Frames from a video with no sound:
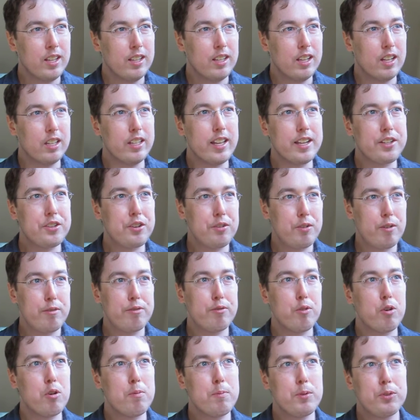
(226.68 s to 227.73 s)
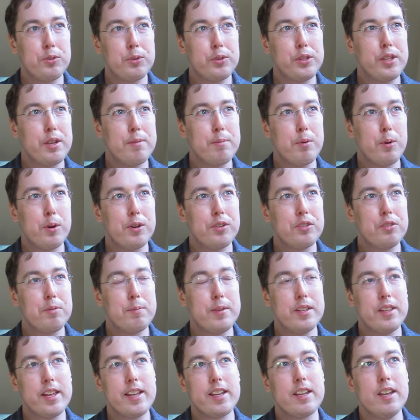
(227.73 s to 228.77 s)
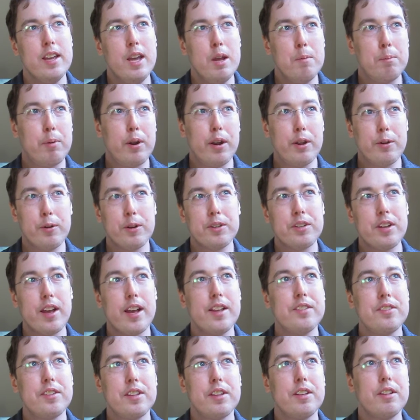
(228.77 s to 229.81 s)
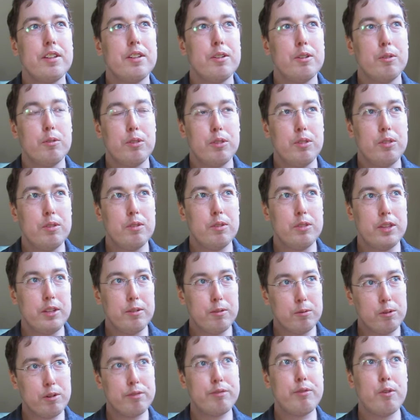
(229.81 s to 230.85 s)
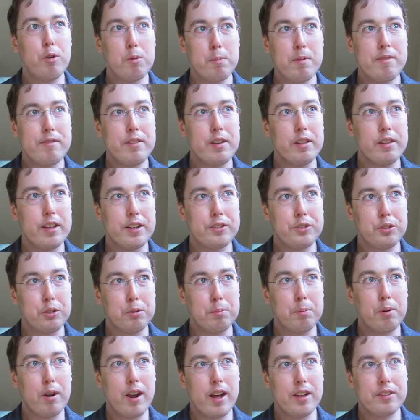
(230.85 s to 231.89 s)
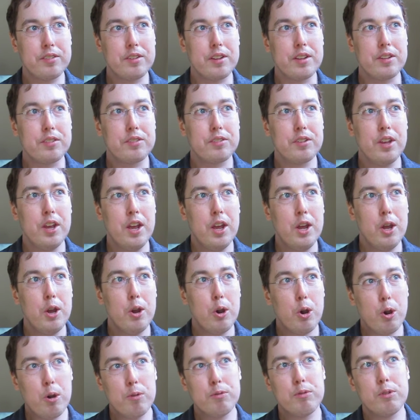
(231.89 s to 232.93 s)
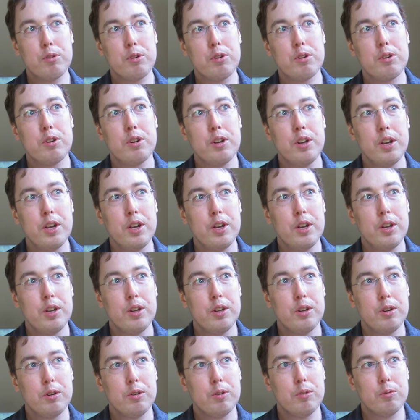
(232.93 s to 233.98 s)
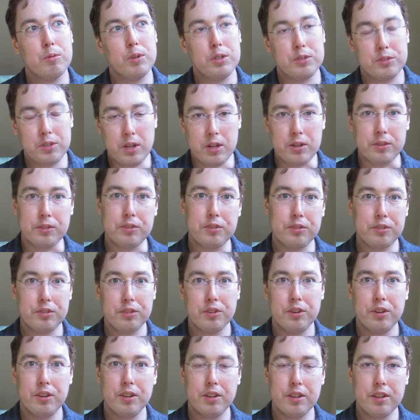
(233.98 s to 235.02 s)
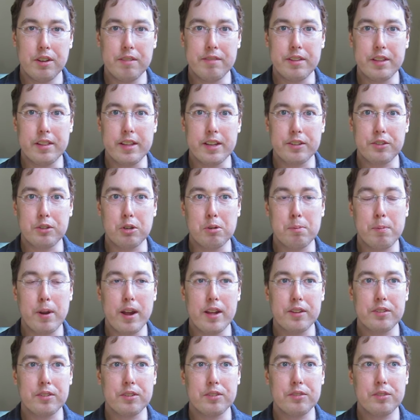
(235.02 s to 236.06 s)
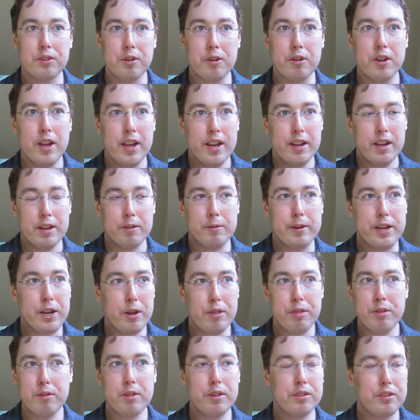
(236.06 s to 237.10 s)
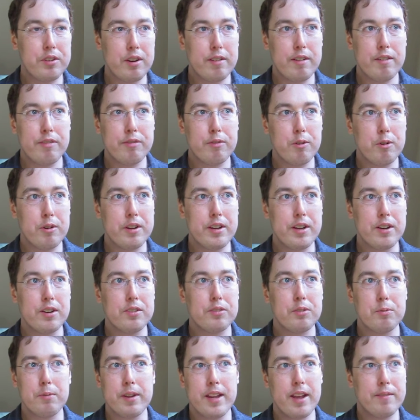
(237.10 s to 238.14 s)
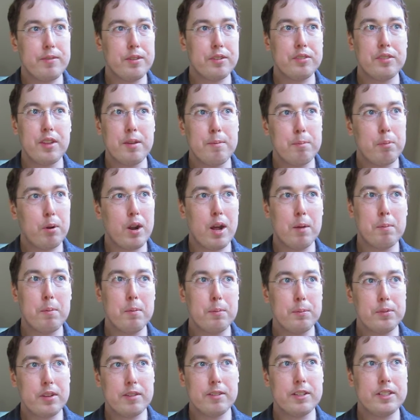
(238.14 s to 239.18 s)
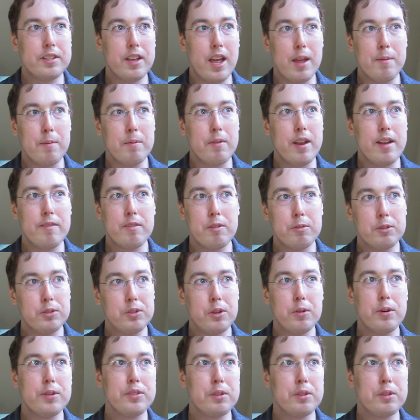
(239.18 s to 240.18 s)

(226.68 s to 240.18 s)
election reform was really important to me. Like prioritizing the reform of the electoral process over results of the electoral process. So we go through this every 4 years and we have the same problems every time, and everyone's always